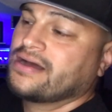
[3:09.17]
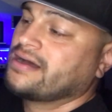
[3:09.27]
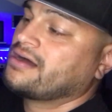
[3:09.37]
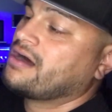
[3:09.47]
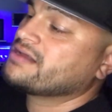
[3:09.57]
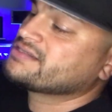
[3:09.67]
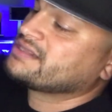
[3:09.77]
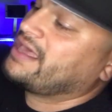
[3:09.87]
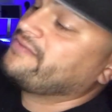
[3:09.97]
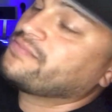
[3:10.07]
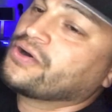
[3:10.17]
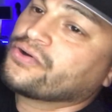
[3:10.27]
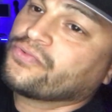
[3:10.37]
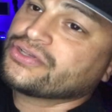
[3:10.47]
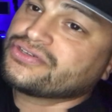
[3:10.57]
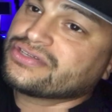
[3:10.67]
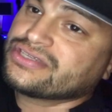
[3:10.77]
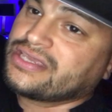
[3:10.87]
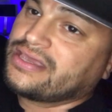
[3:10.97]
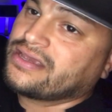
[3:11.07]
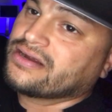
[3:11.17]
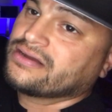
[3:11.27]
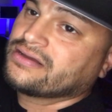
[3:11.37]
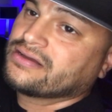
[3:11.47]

uh, on slave mode, which you see here.